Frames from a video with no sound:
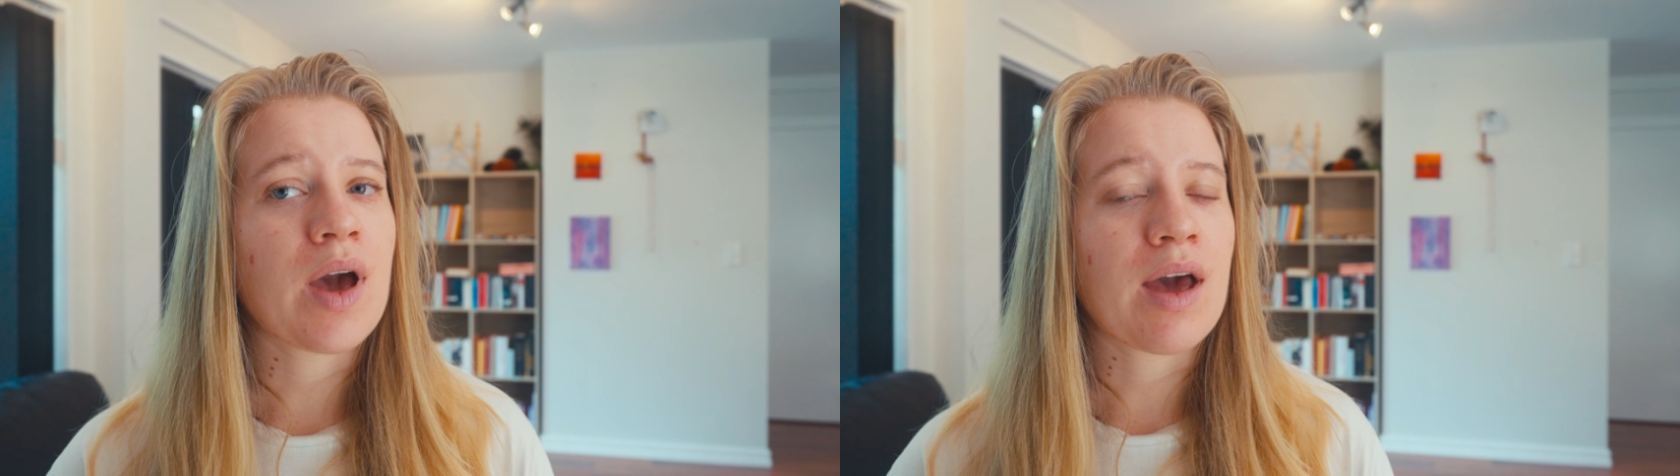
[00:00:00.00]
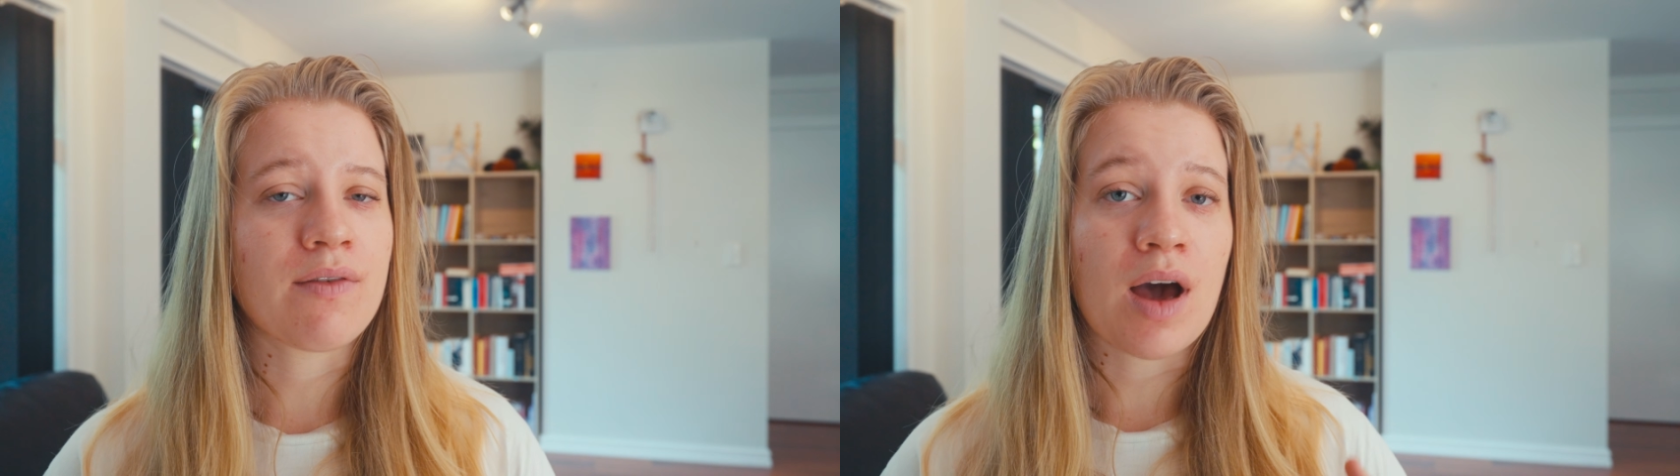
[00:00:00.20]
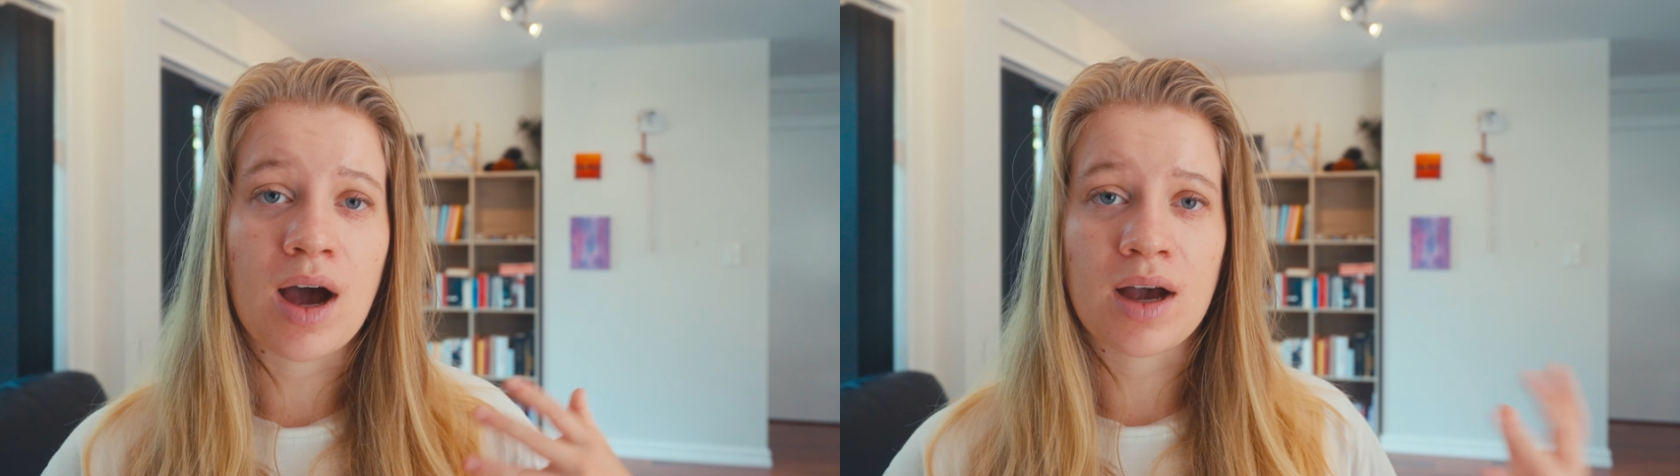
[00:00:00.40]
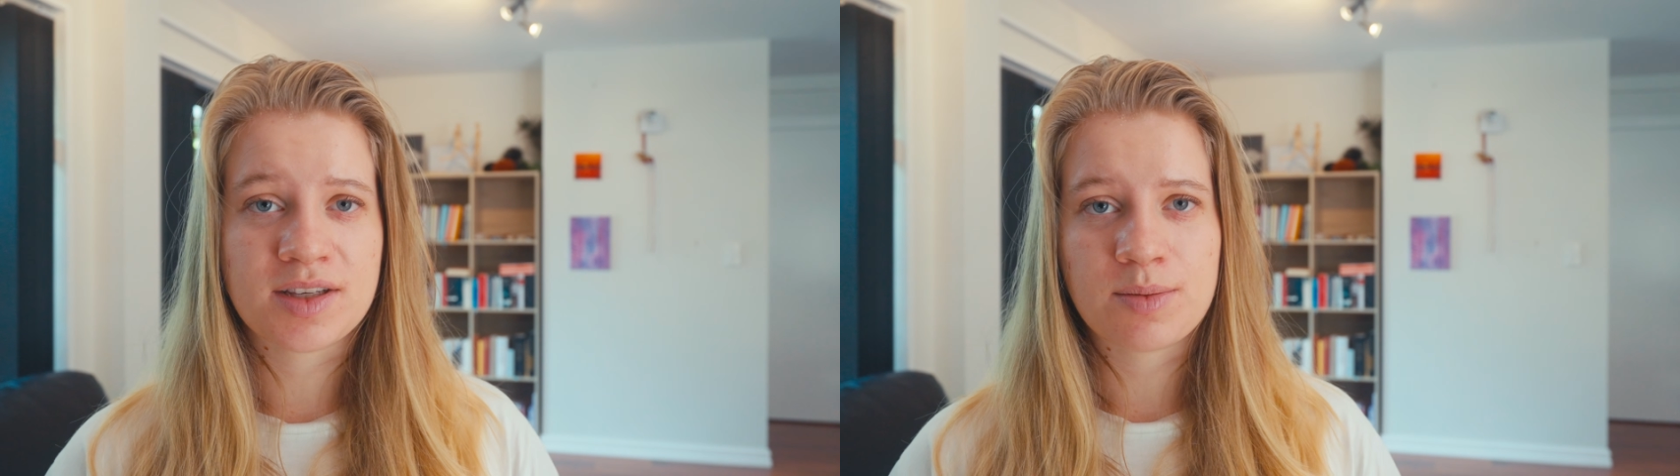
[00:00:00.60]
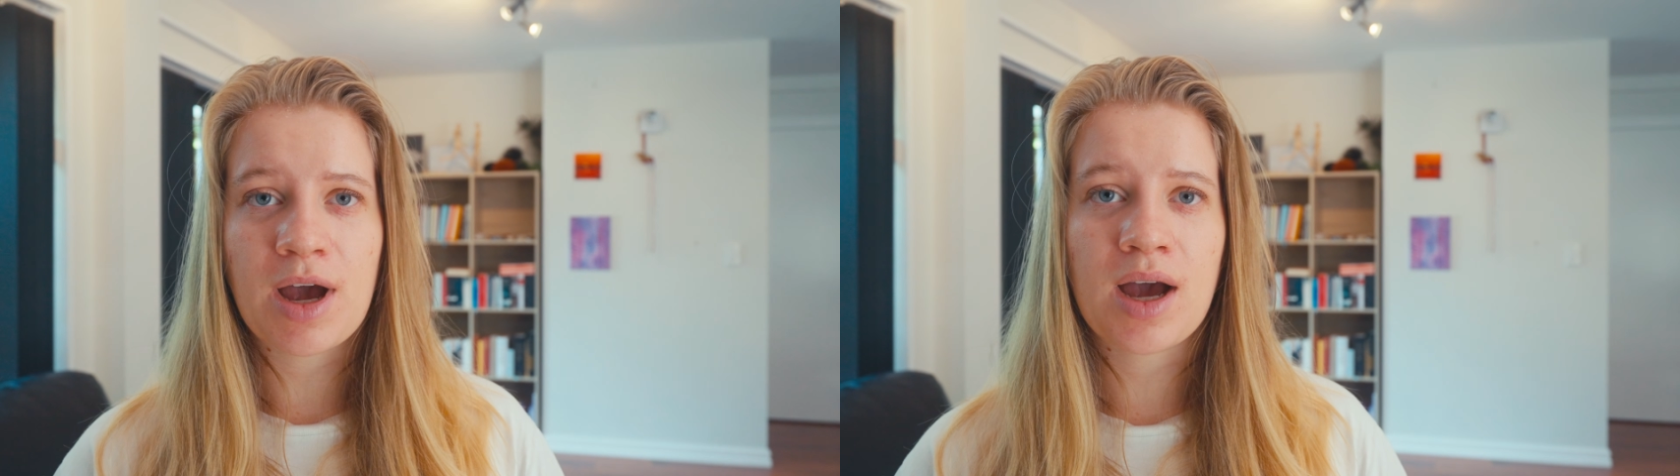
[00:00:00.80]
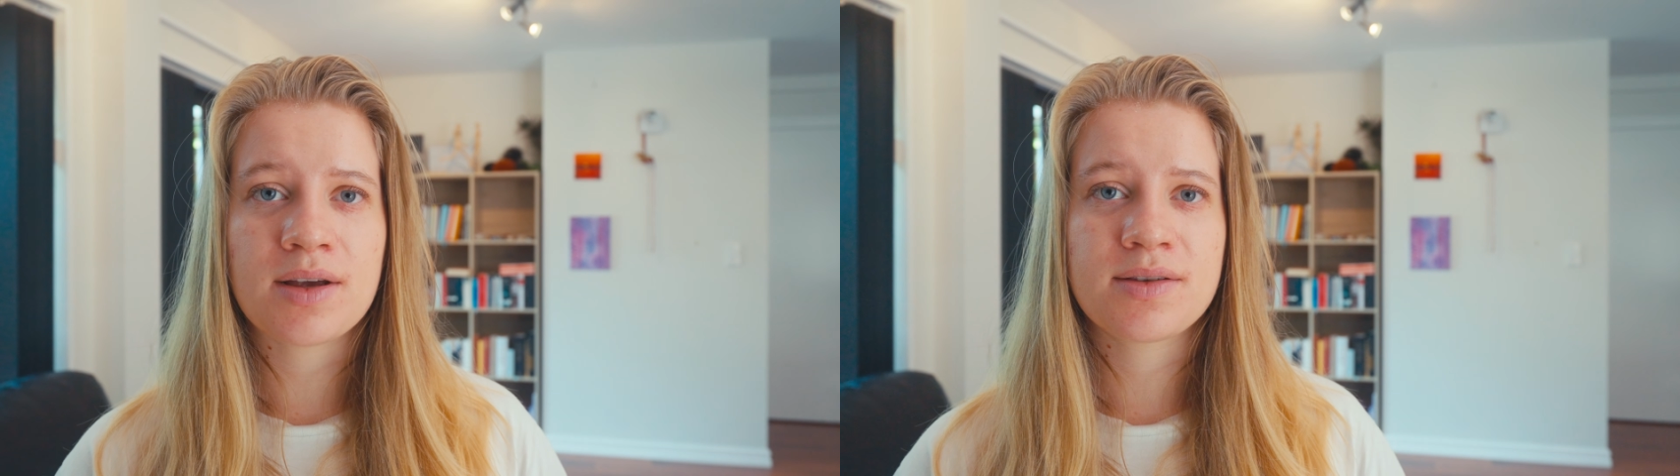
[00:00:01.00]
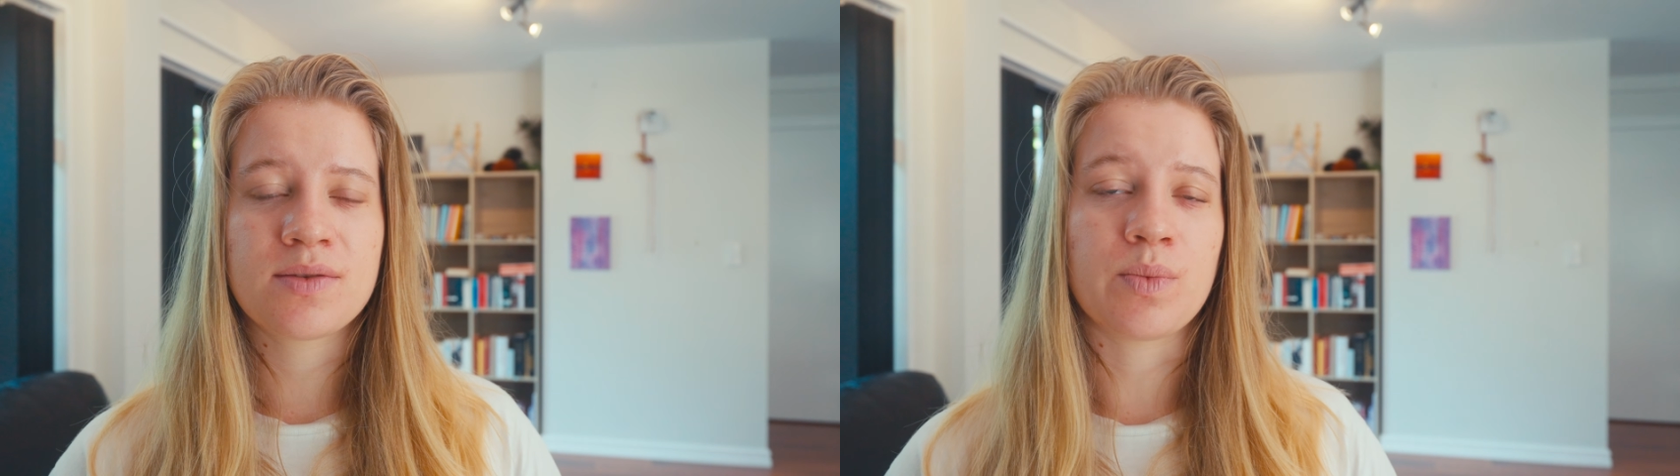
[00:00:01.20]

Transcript: have Haast Pass,